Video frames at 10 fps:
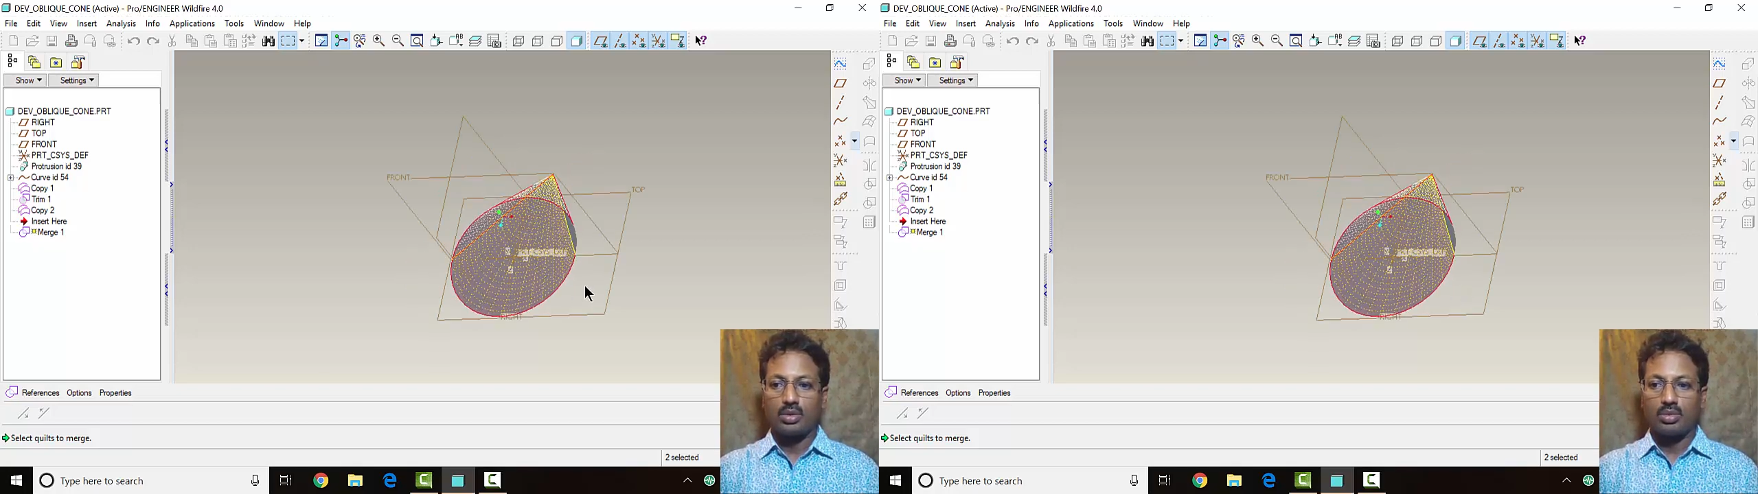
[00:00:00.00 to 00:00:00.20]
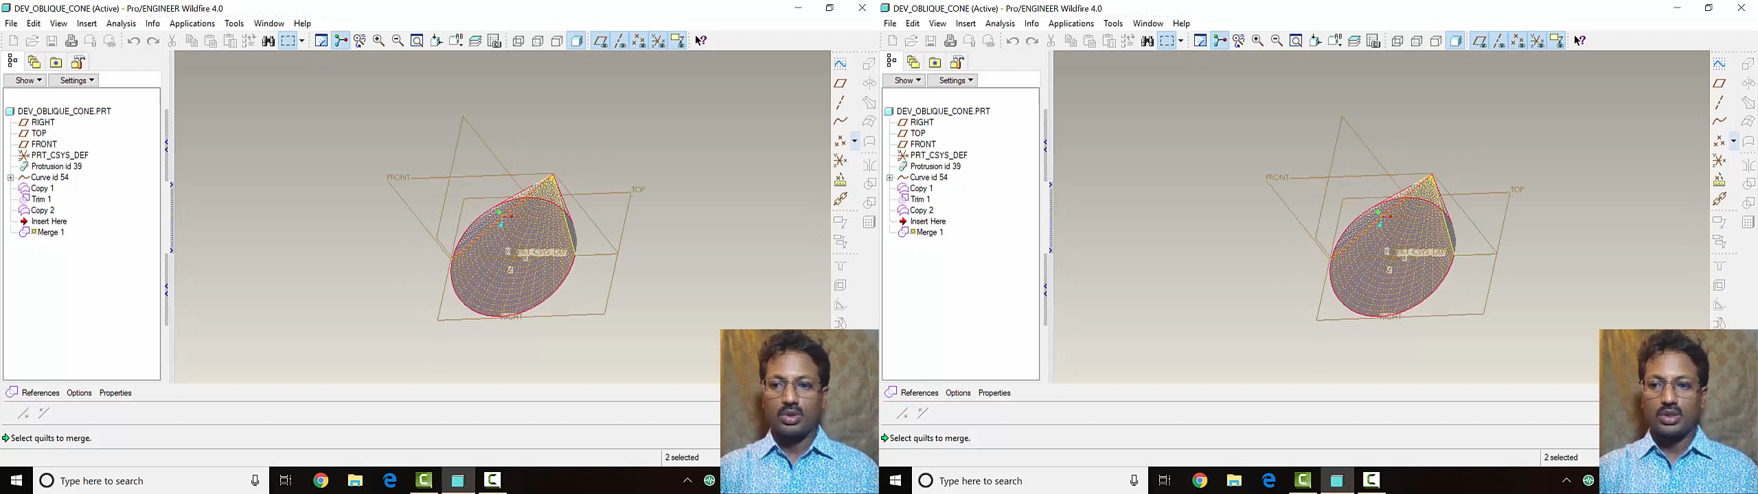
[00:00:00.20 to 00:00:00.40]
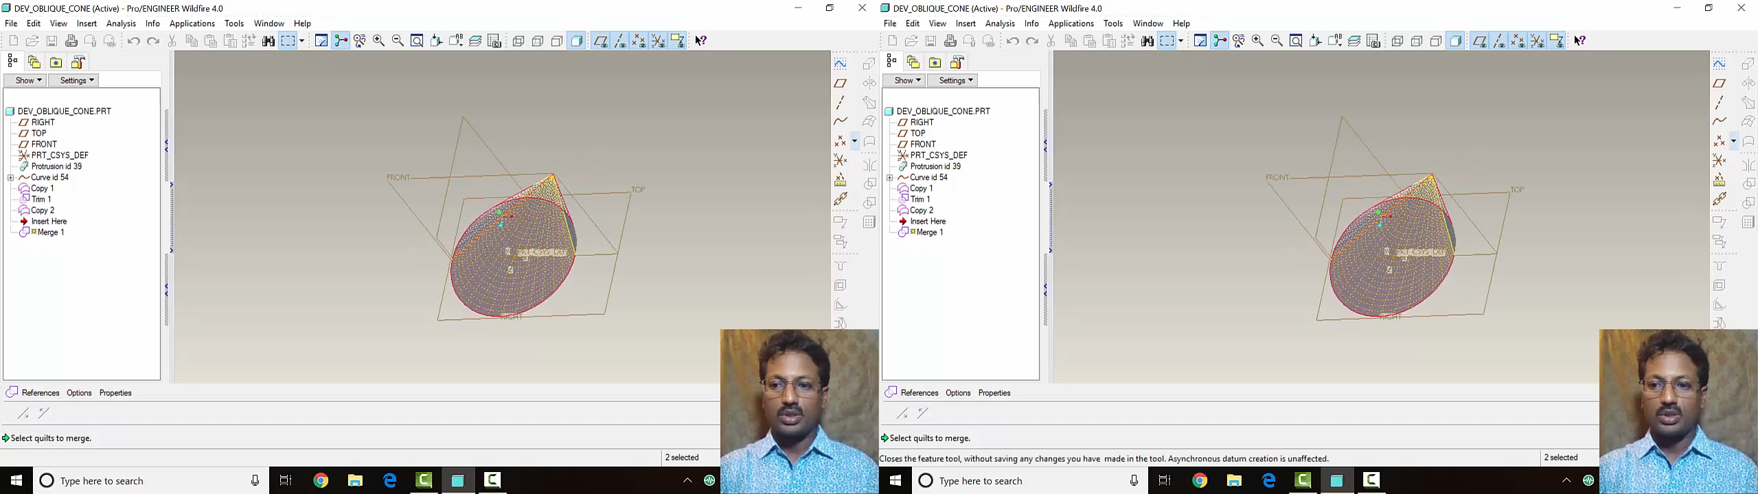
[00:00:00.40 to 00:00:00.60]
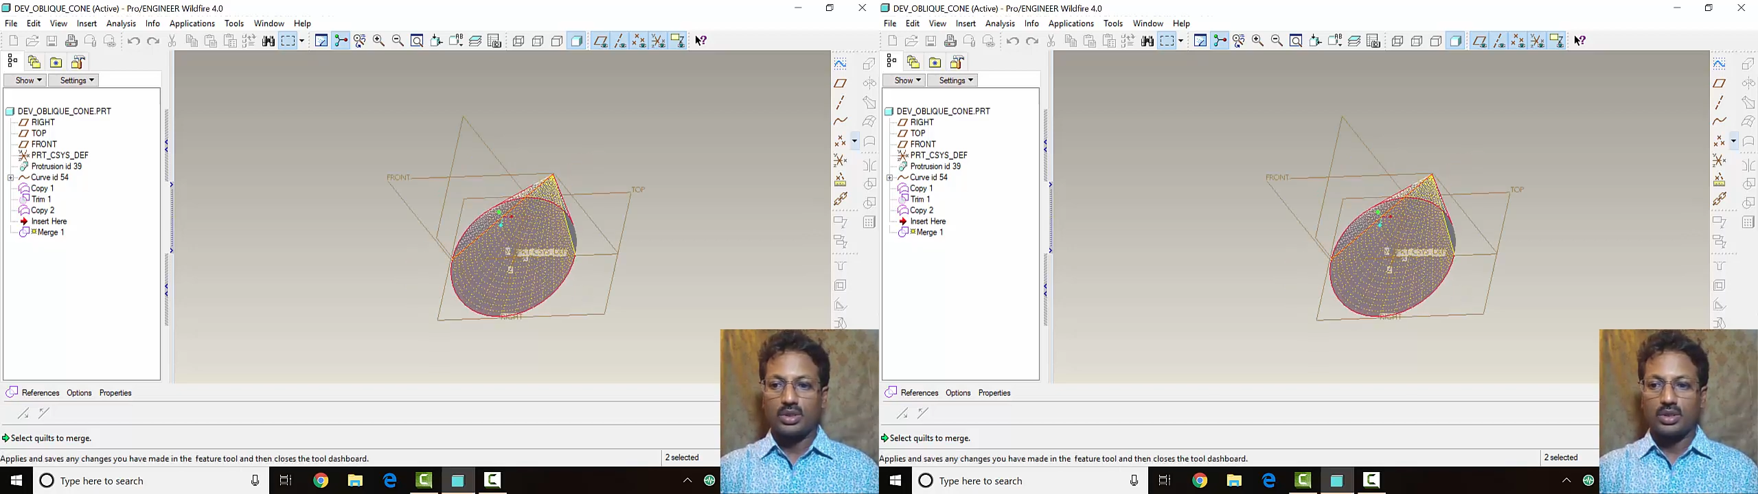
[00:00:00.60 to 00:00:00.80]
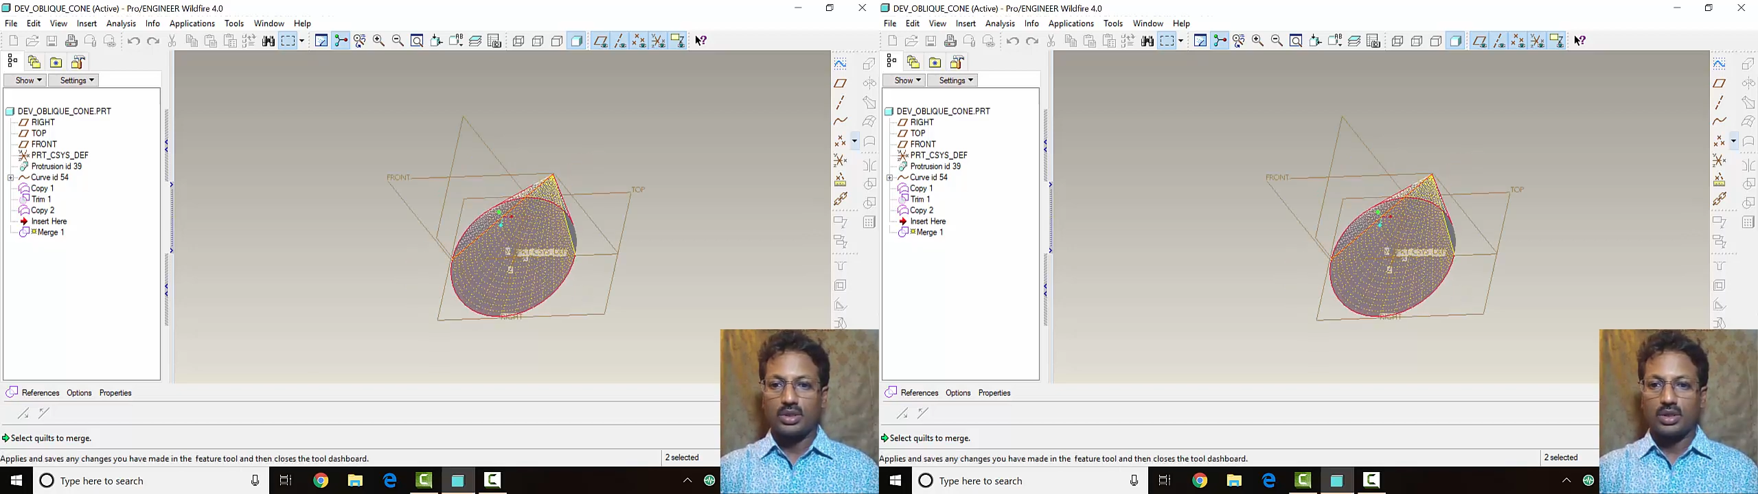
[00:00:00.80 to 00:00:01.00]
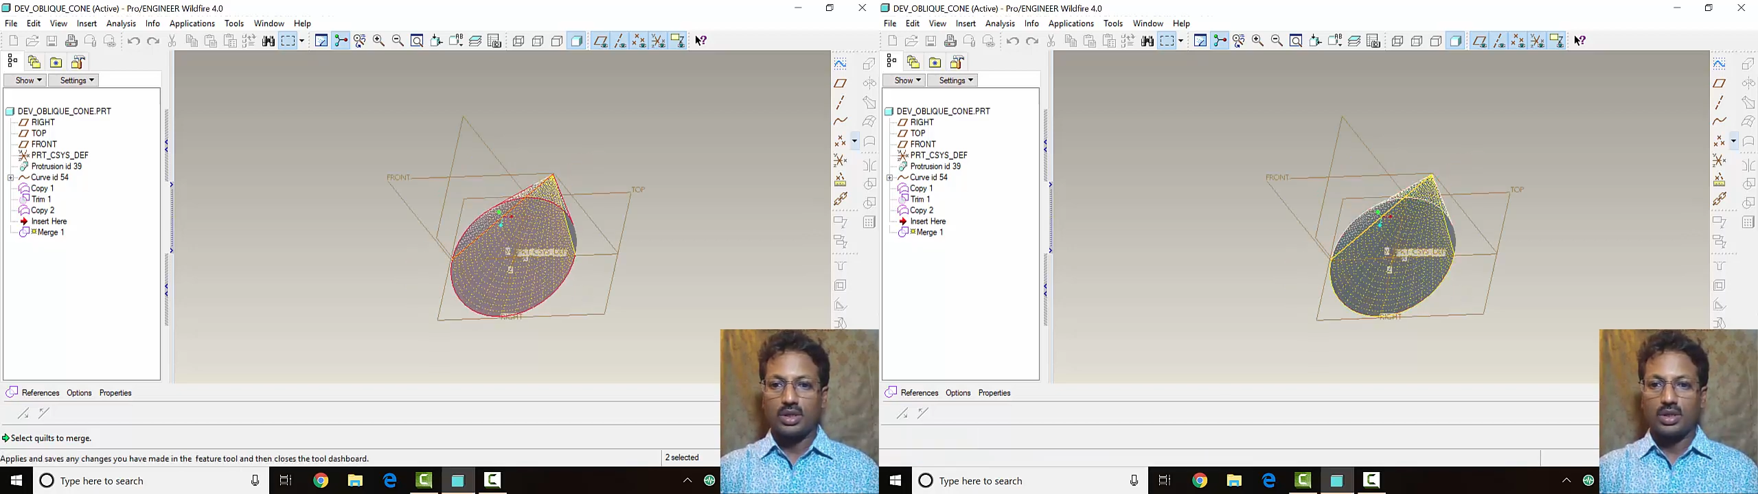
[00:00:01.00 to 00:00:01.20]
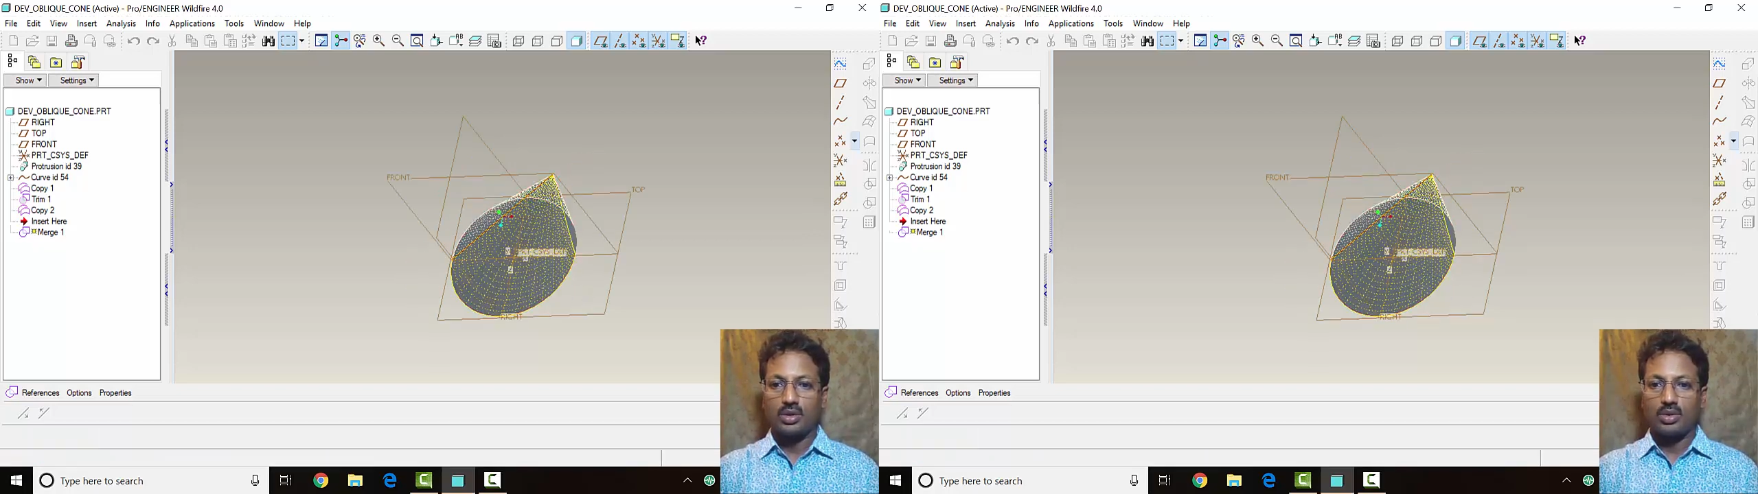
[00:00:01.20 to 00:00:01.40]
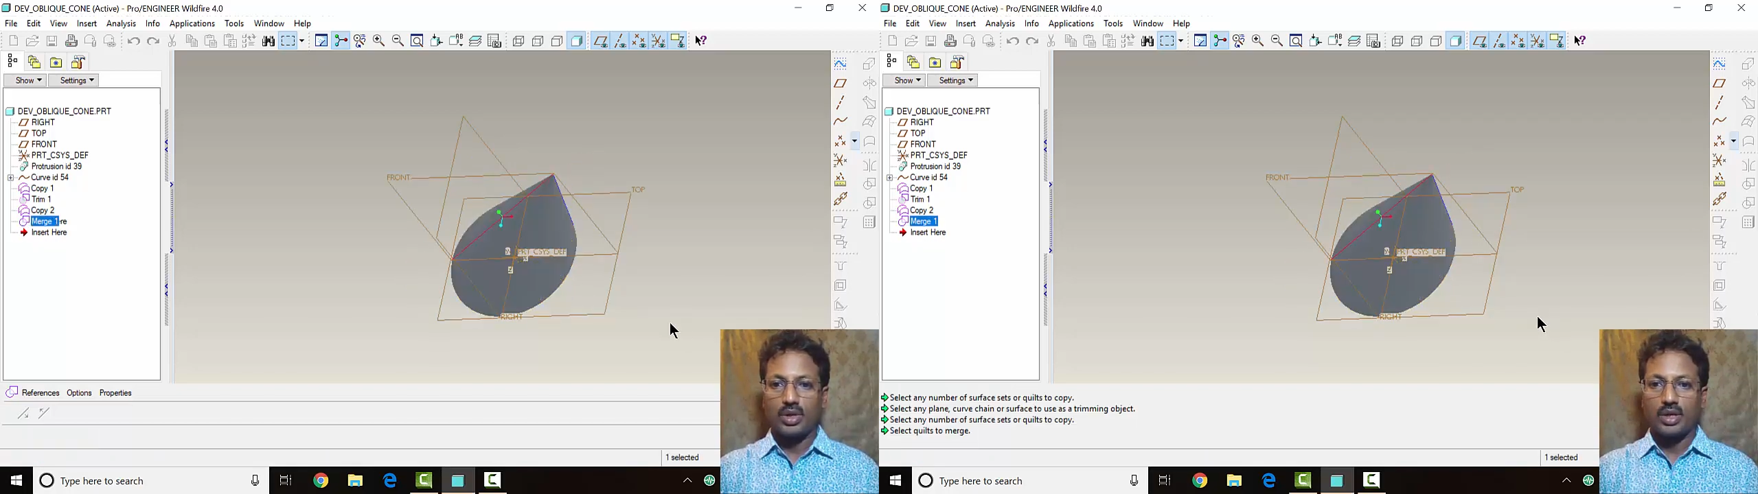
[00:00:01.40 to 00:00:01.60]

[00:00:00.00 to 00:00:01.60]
got merged. Give